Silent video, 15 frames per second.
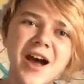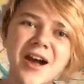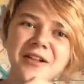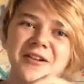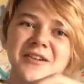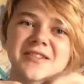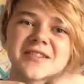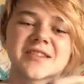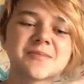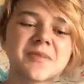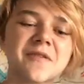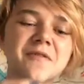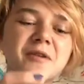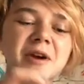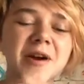I lost this
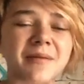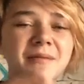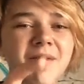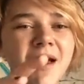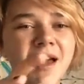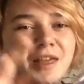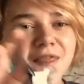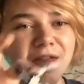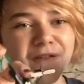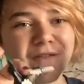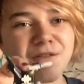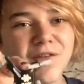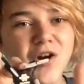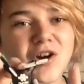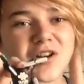before. The
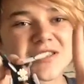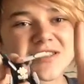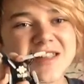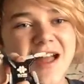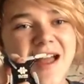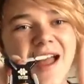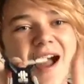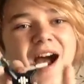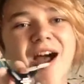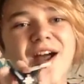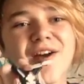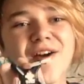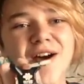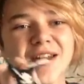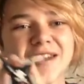first day
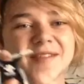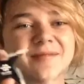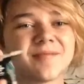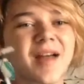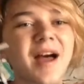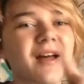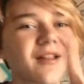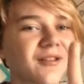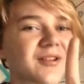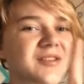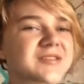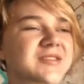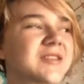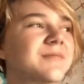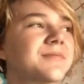I caught it, I
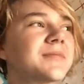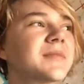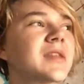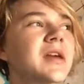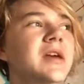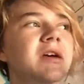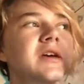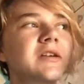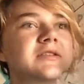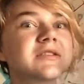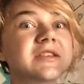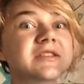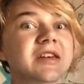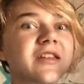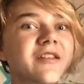lost it.
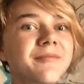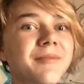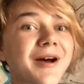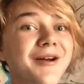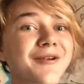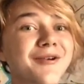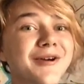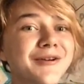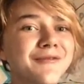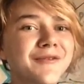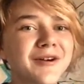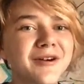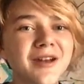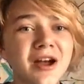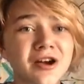Since I live by a
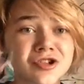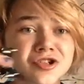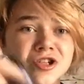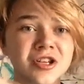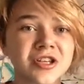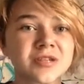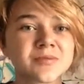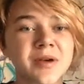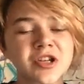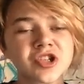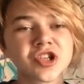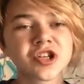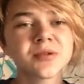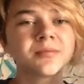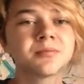cornfield, I'll show you this
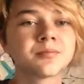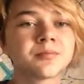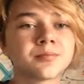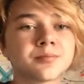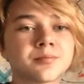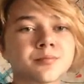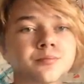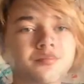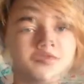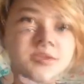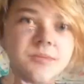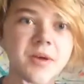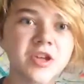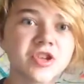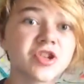picture.
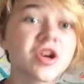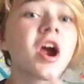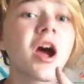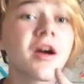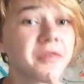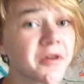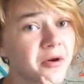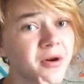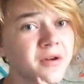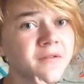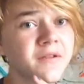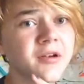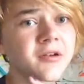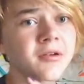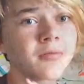Here's a picture of the
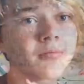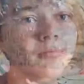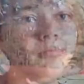cornfield.